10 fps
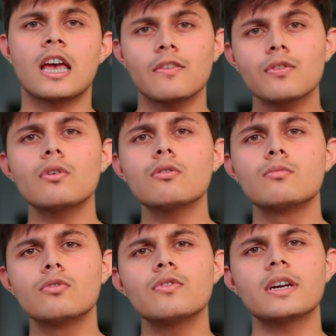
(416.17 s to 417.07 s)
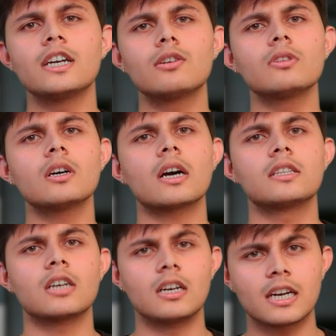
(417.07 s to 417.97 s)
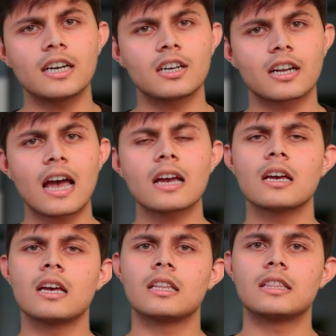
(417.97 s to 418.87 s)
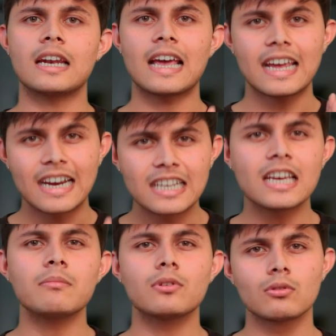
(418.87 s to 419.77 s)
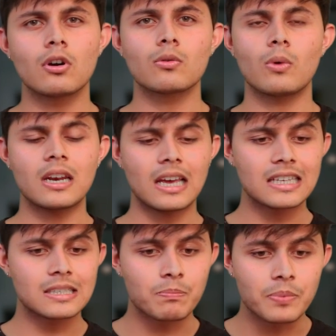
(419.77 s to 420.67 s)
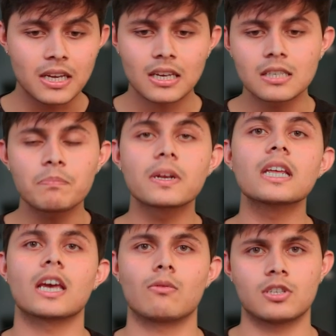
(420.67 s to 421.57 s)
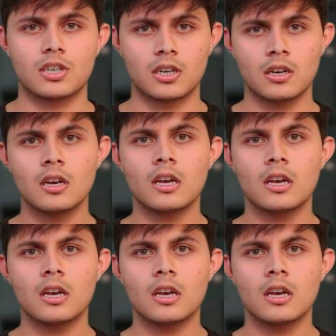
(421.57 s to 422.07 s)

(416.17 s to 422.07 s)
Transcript: if you want to move into the consultant track, then ADM201 is a prerequisite.